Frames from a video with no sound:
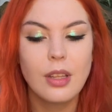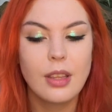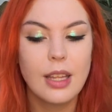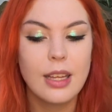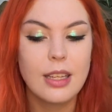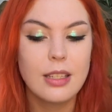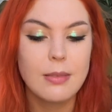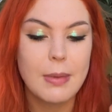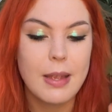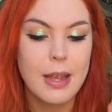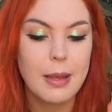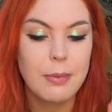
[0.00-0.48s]
That
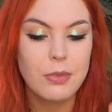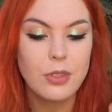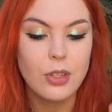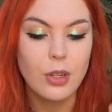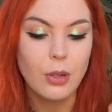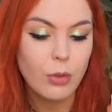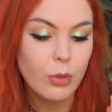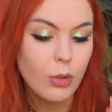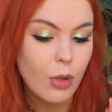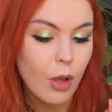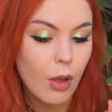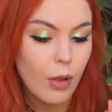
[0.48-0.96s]
is my
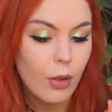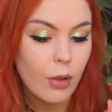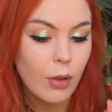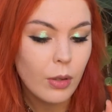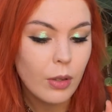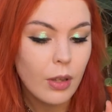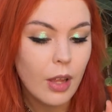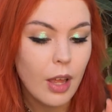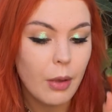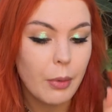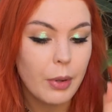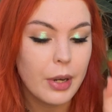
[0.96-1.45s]
absolute goal.
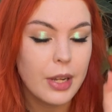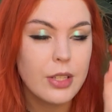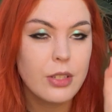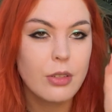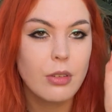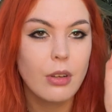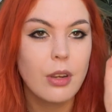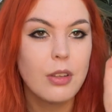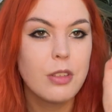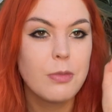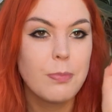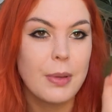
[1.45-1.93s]
I want it to
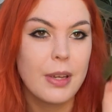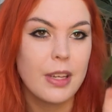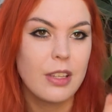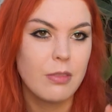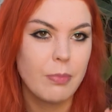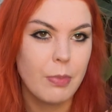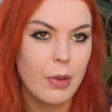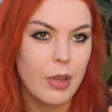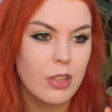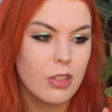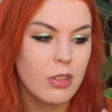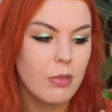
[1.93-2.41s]
grow as big as
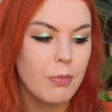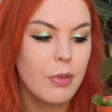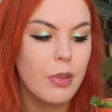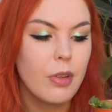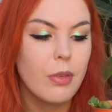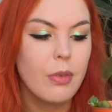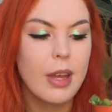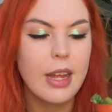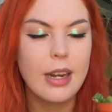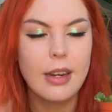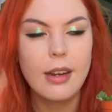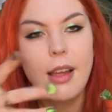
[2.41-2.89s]

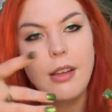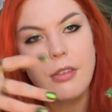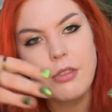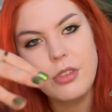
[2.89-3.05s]
possible and